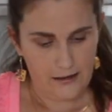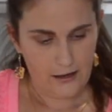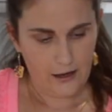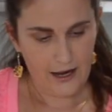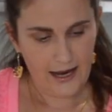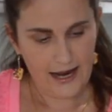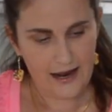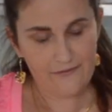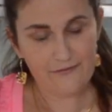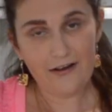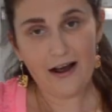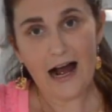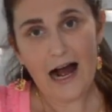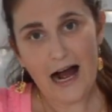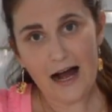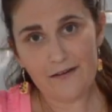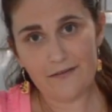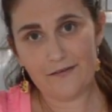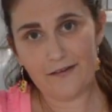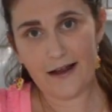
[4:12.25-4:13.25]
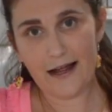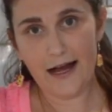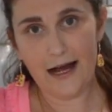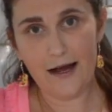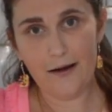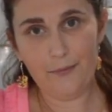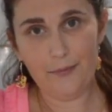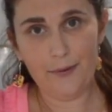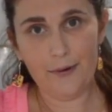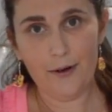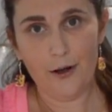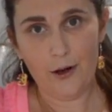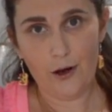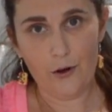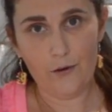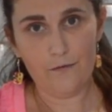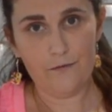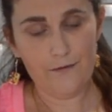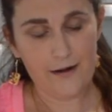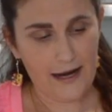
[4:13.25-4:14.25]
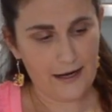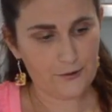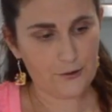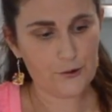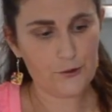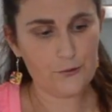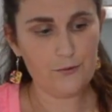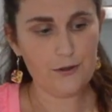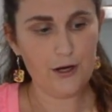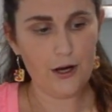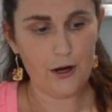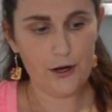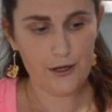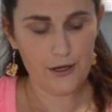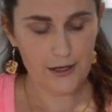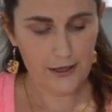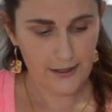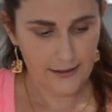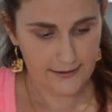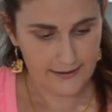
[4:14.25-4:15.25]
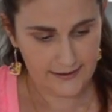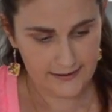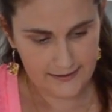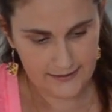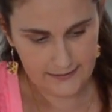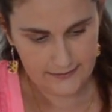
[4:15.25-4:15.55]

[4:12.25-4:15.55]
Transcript: I have 1/2 cup of natural yogurt.